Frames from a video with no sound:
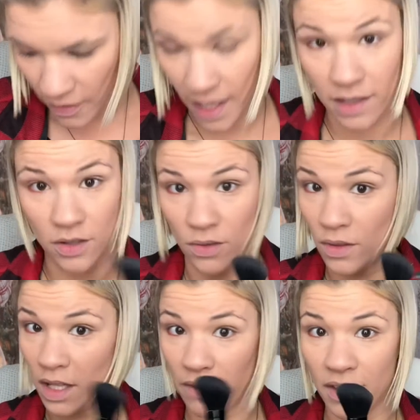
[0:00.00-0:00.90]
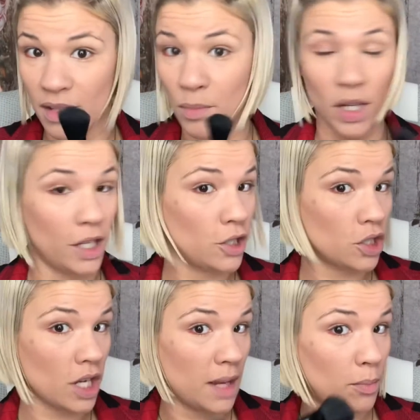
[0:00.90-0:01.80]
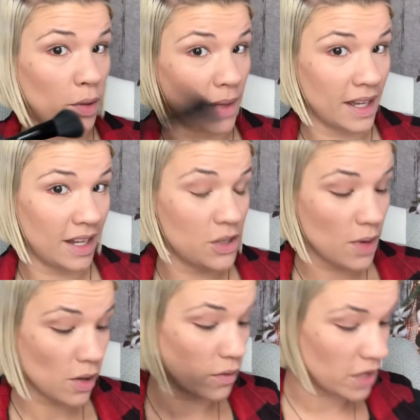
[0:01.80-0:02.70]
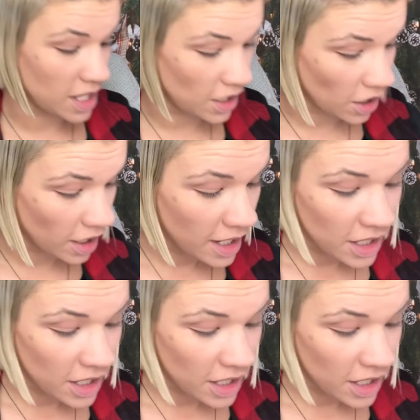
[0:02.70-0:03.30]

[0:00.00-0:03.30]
I do love this brush. I put my contour on over here.